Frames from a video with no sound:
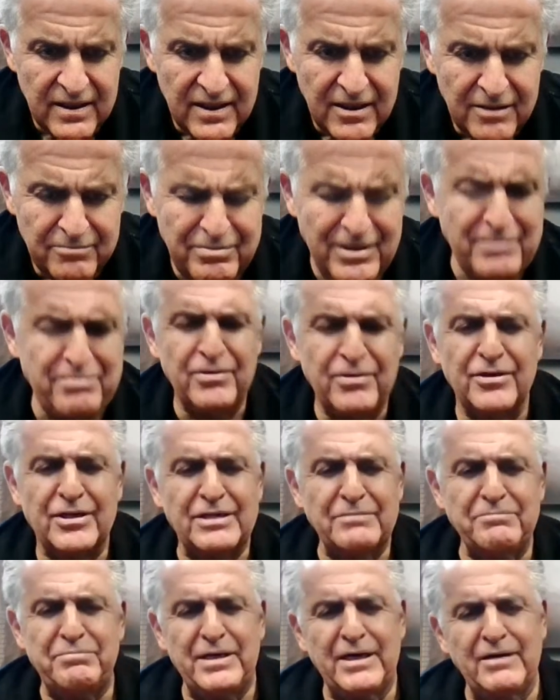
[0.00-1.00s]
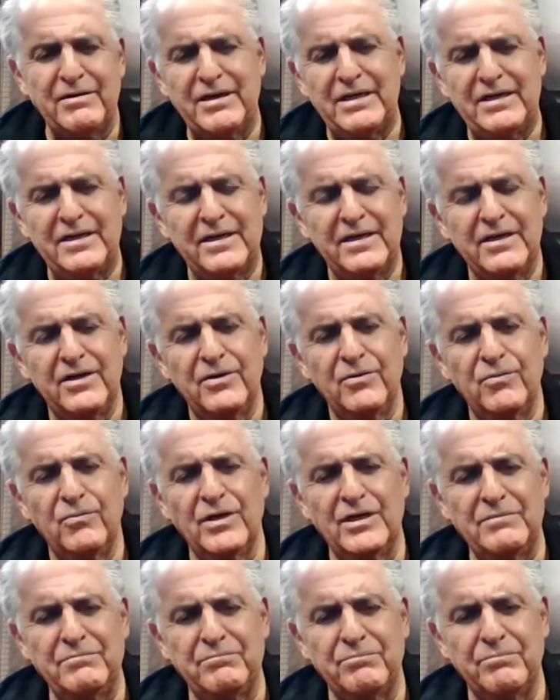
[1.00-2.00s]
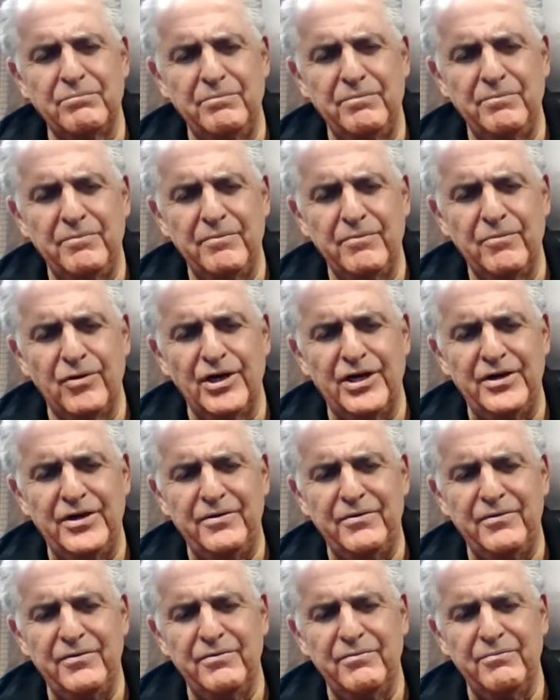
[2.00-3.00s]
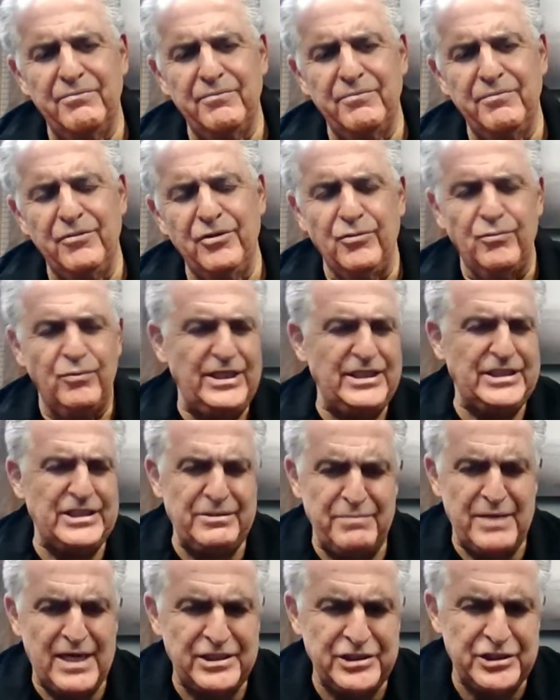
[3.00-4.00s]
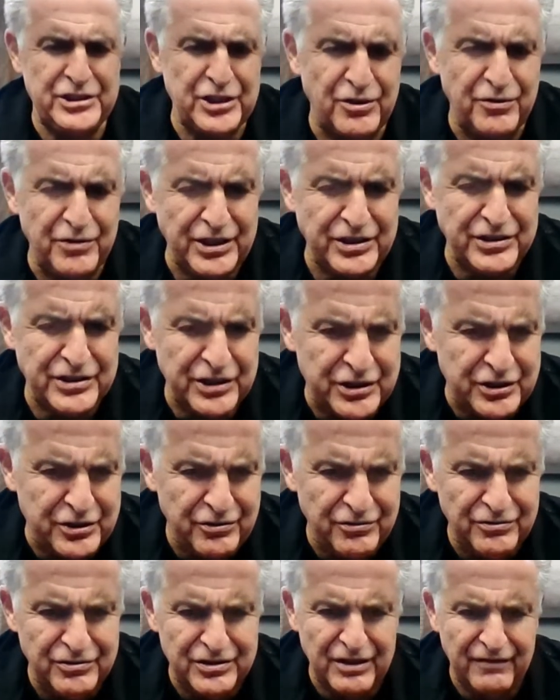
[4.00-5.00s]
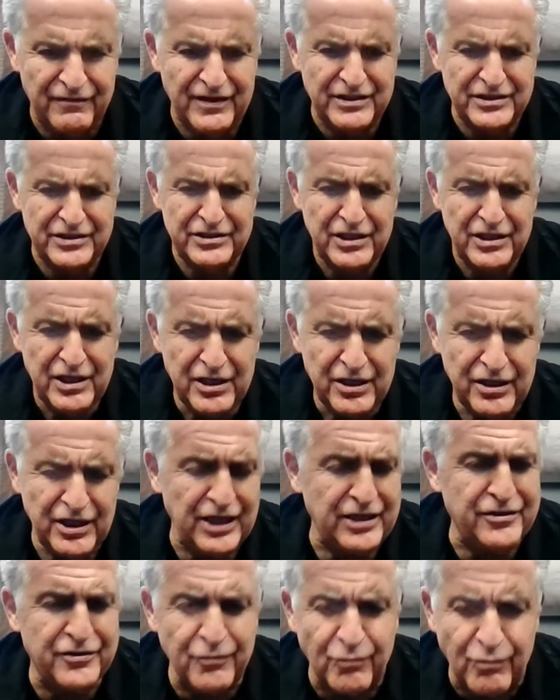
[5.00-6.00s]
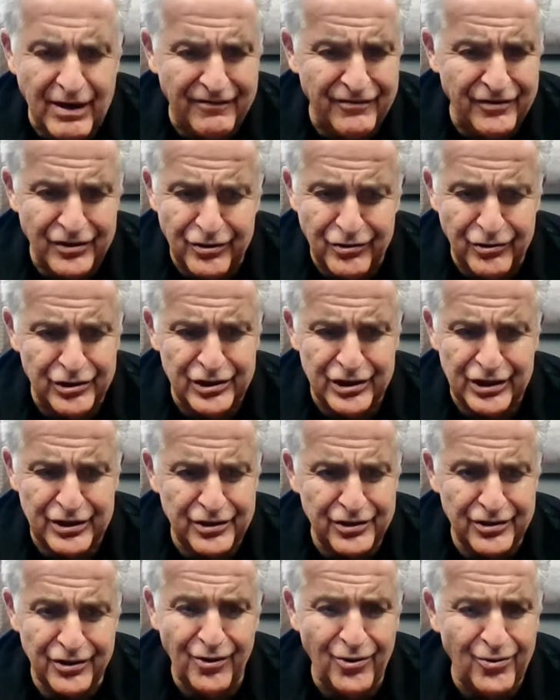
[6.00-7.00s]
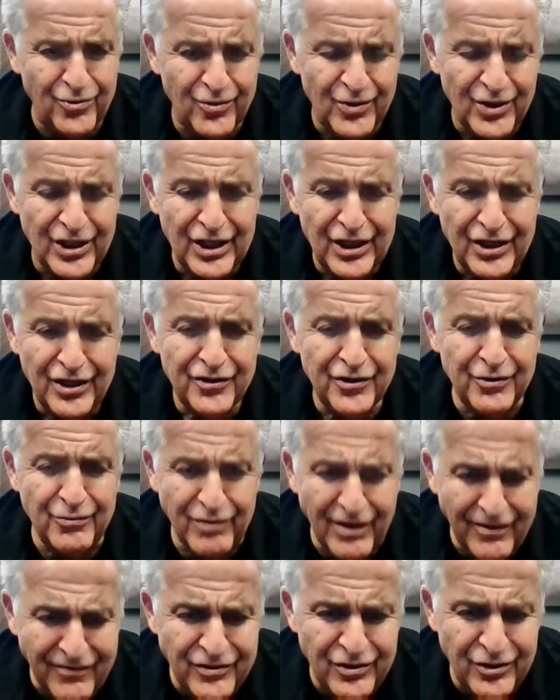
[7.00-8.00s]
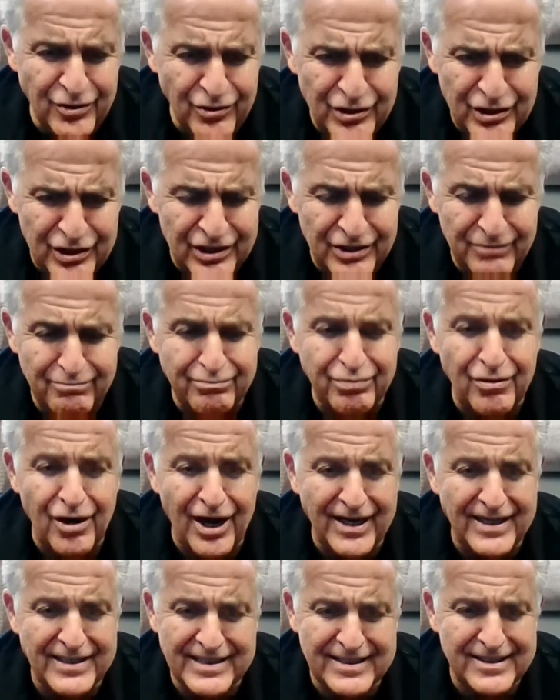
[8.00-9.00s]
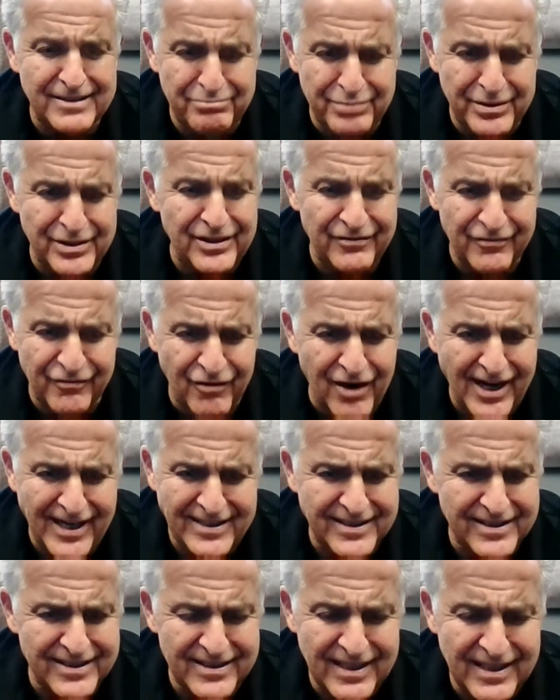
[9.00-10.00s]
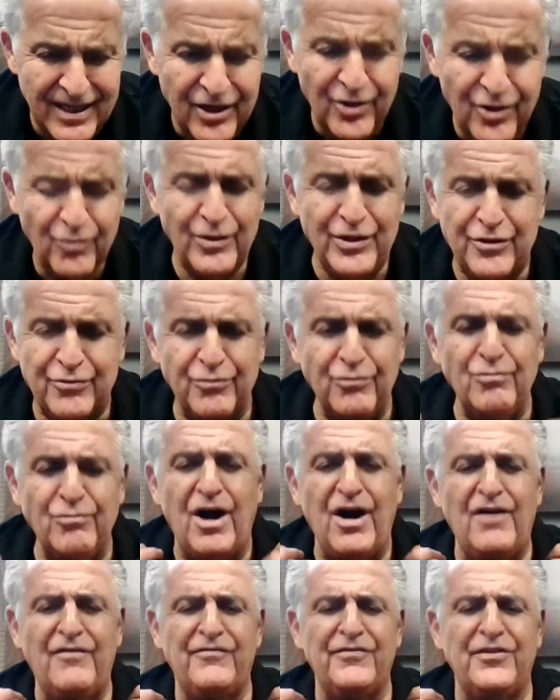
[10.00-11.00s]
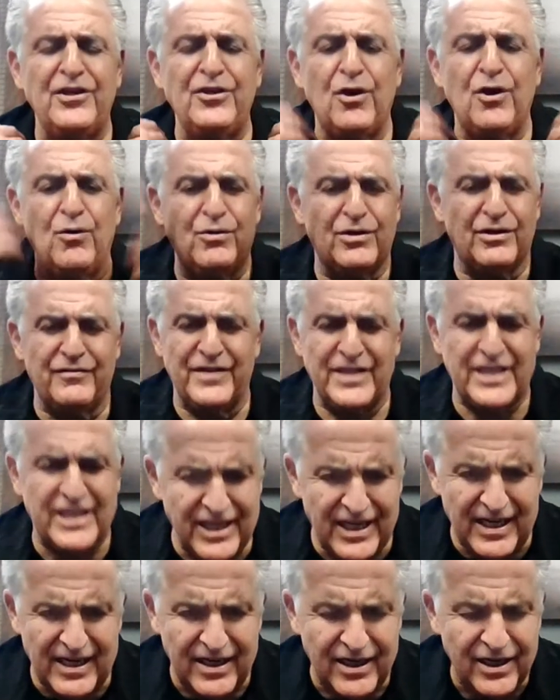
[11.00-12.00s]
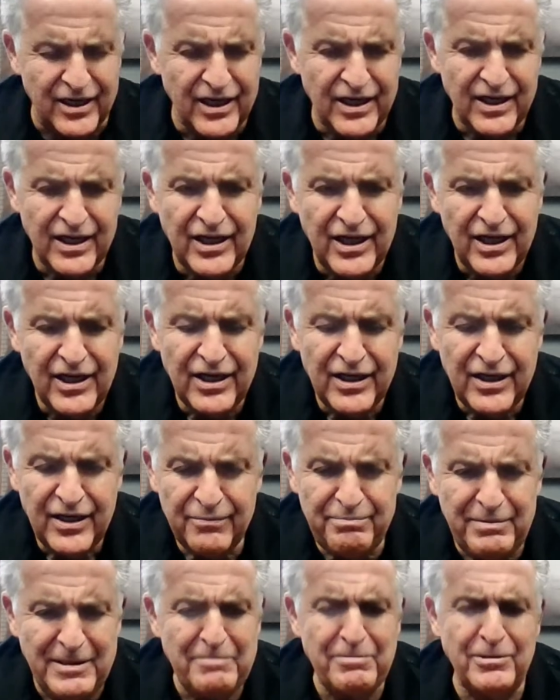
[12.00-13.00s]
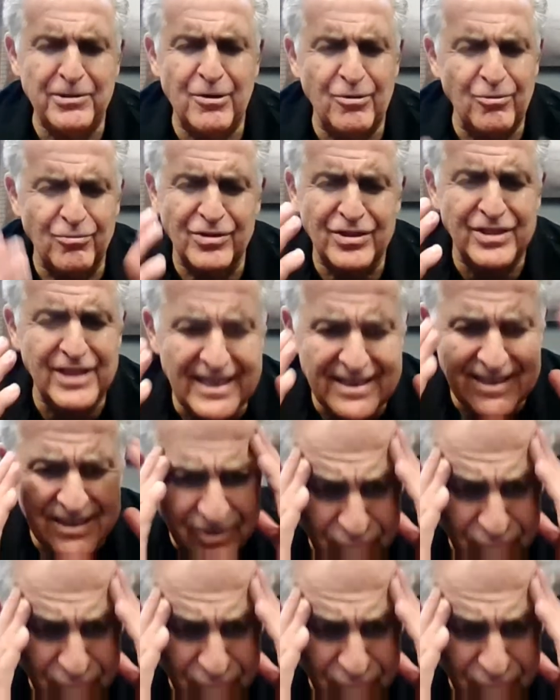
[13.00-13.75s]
People are comparing what Luigi Mangione is accused of as like the revolution. No, the revolution brought us the Bill of Rights. We threw off the yoke of a king. People don't realize the